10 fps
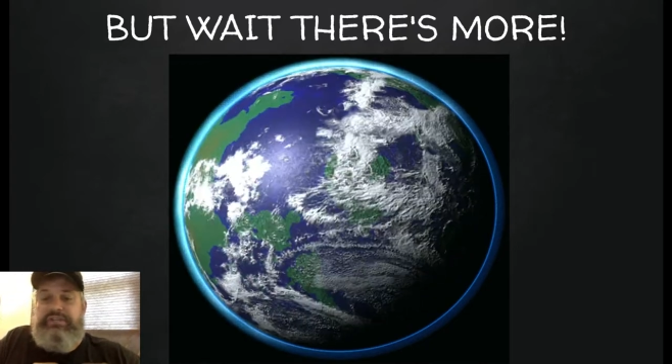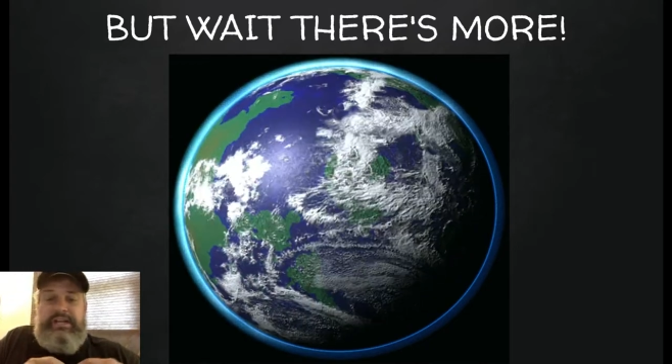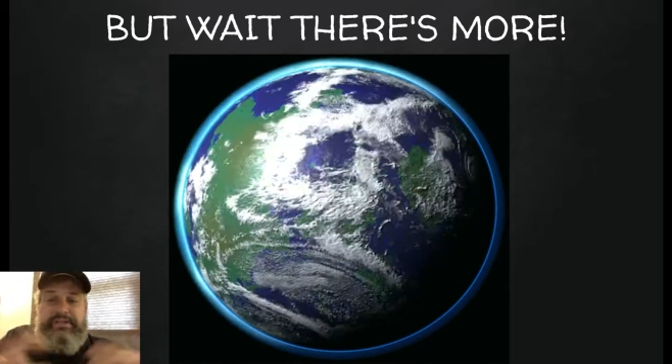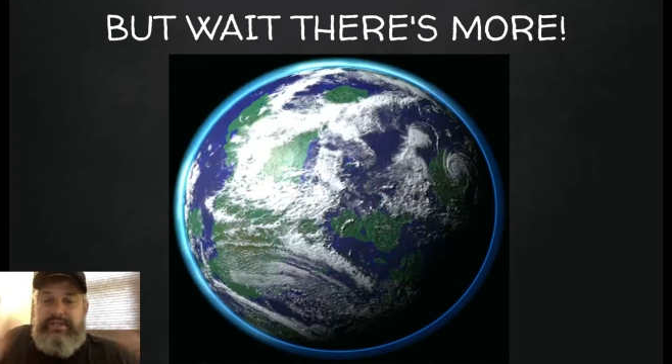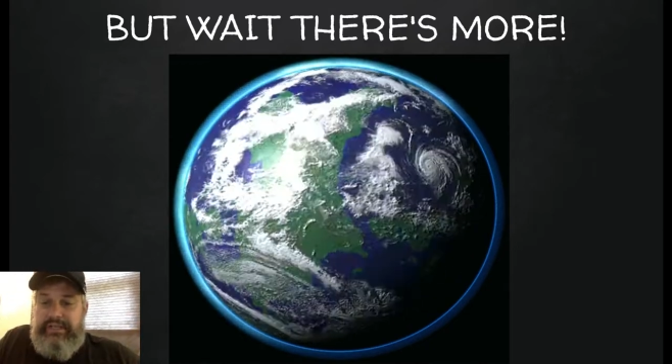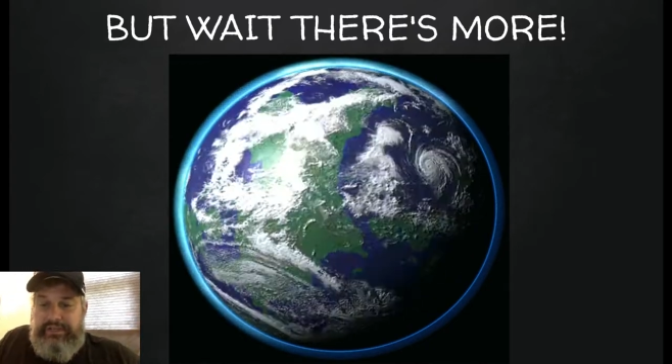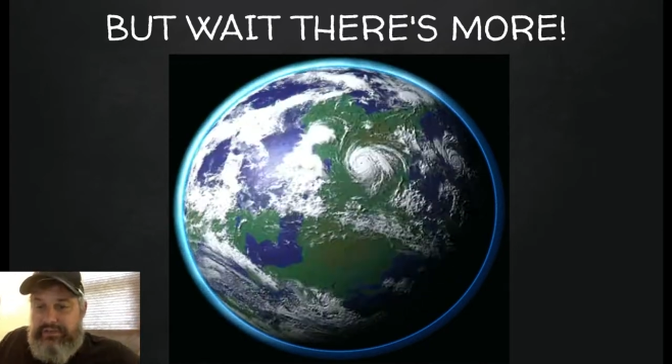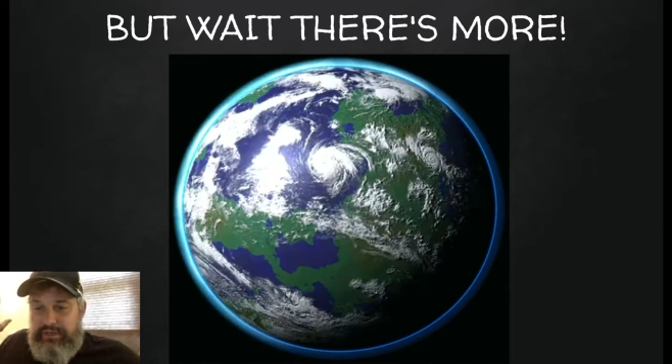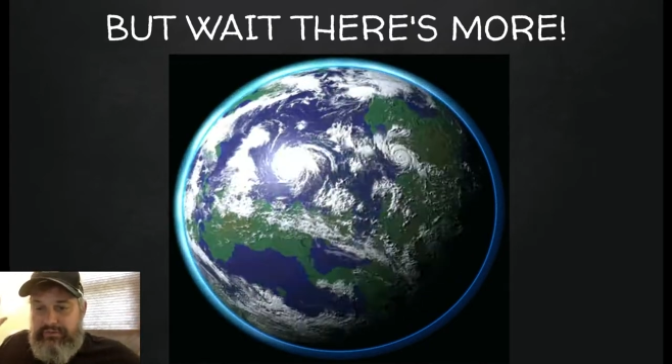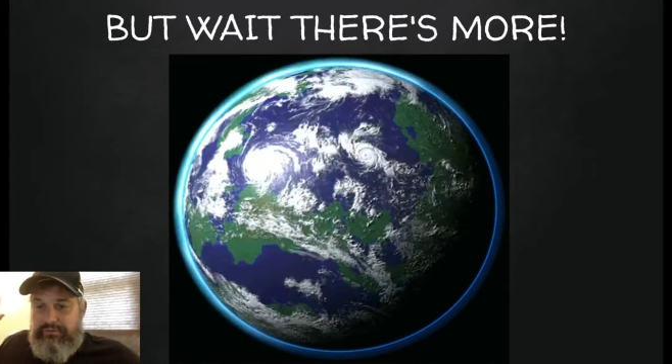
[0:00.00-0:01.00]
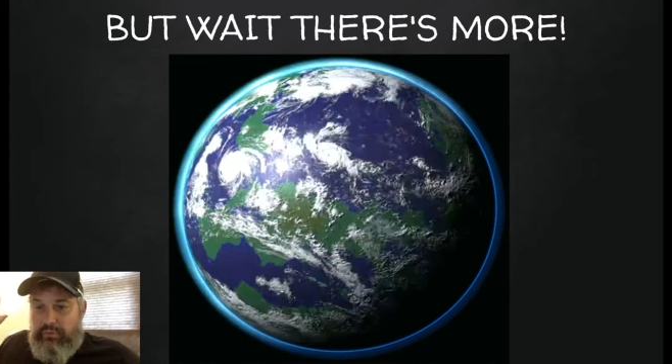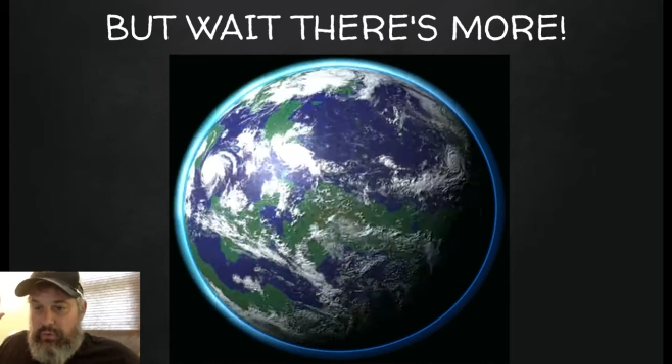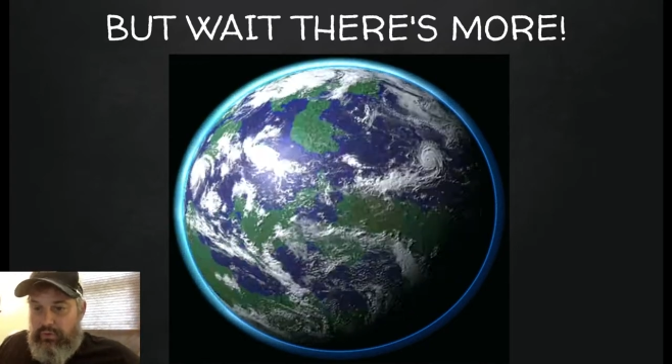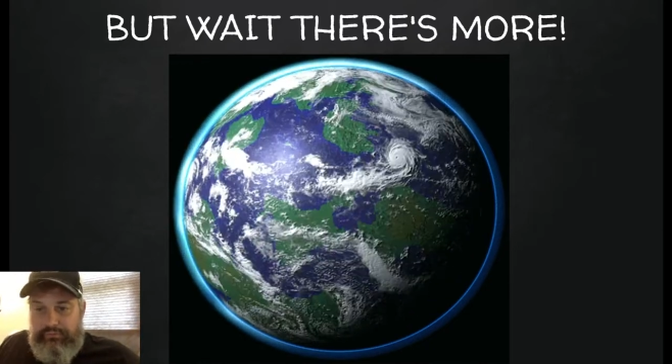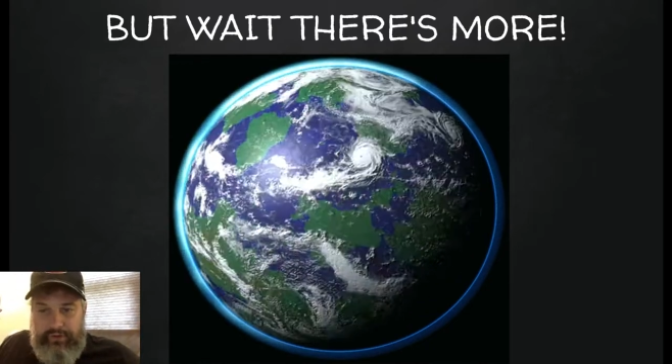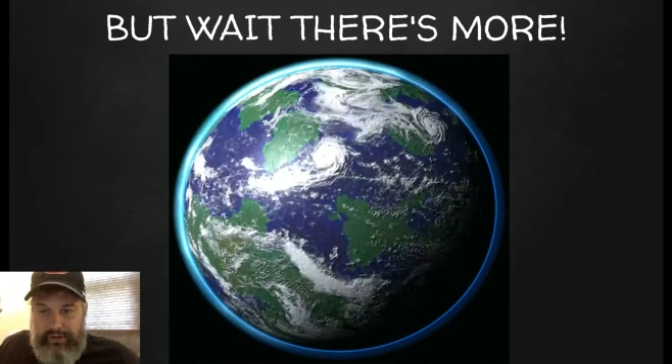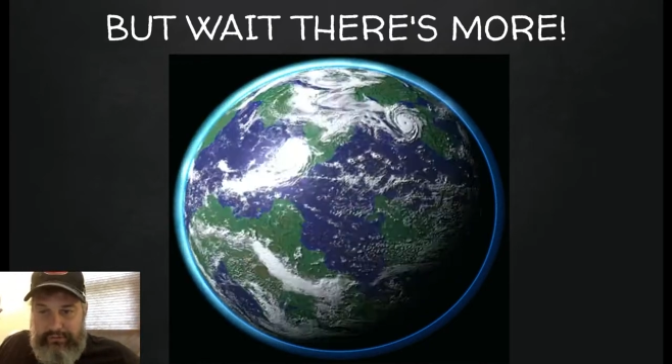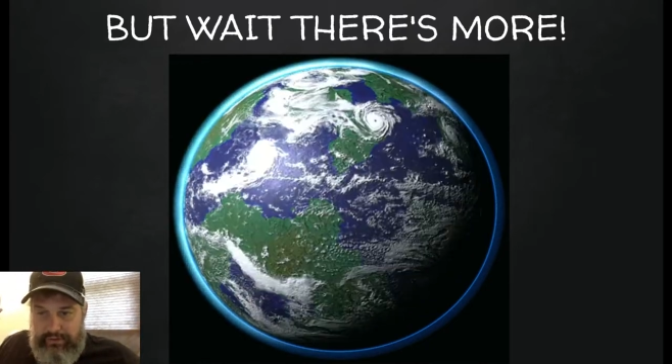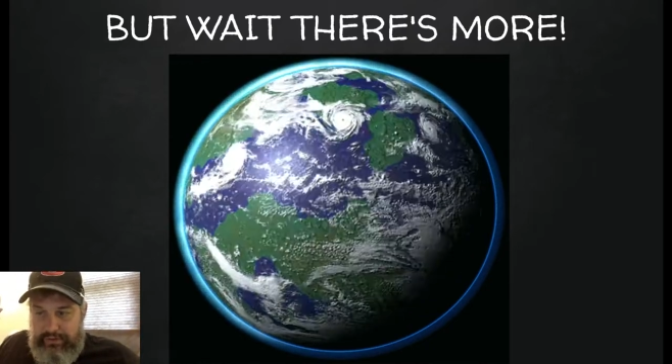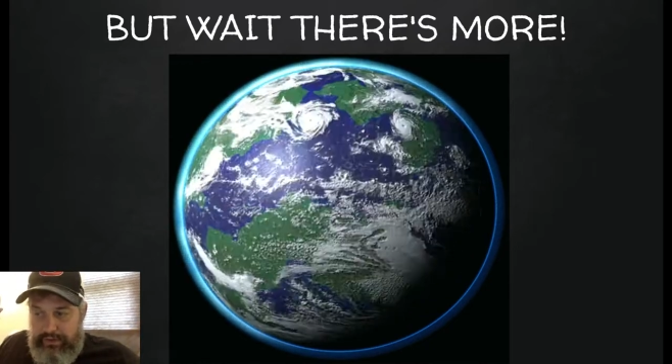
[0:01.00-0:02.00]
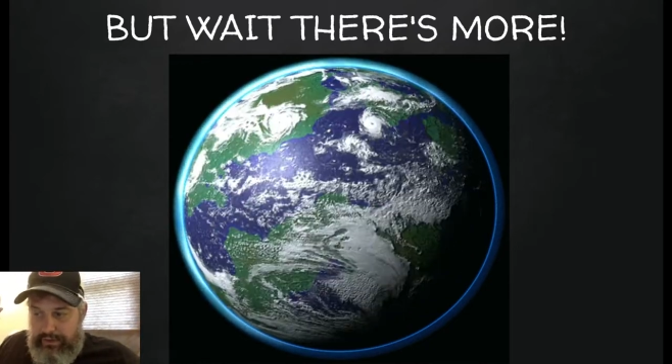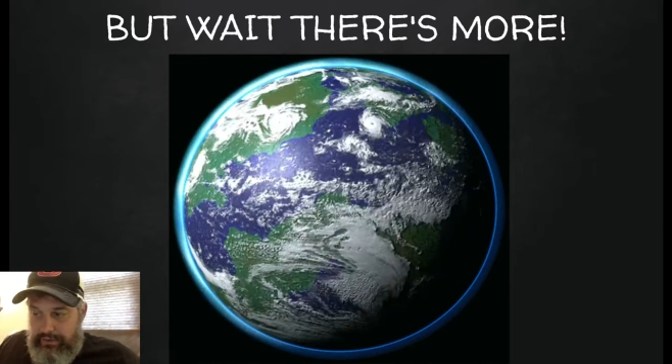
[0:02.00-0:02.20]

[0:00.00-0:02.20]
the globe is going to change the history of the world